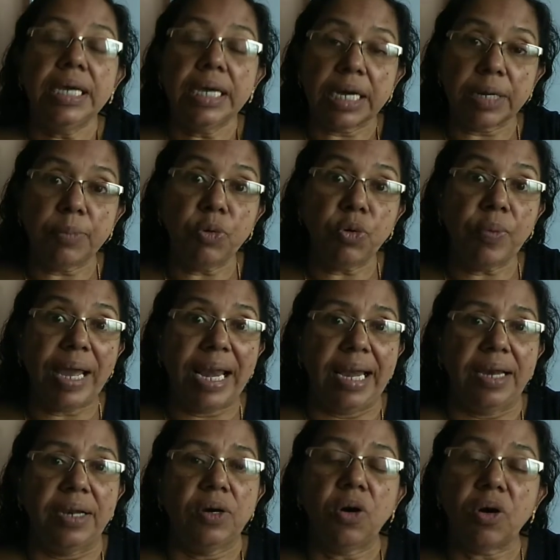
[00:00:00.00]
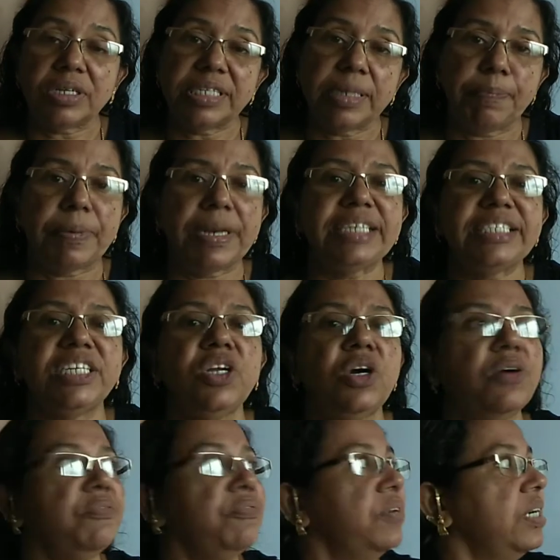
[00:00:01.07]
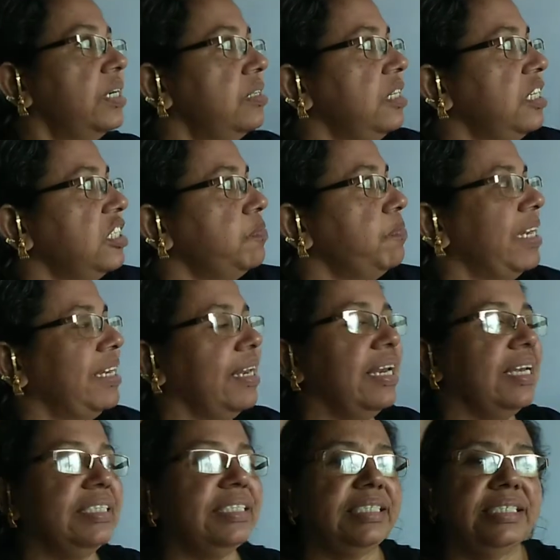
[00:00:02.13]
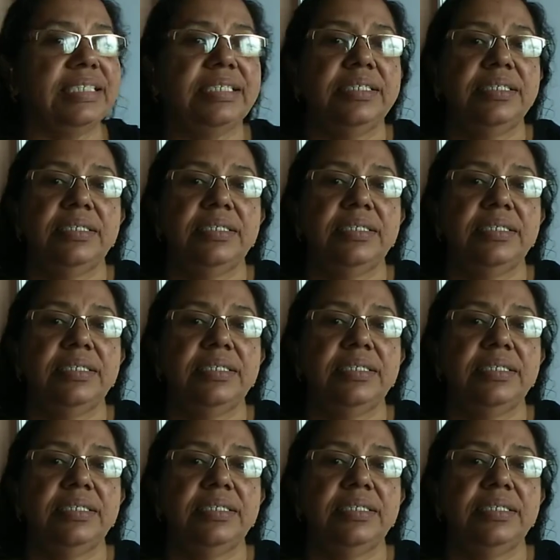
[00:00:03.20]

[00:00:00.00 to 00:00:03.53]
removal or separation of these metals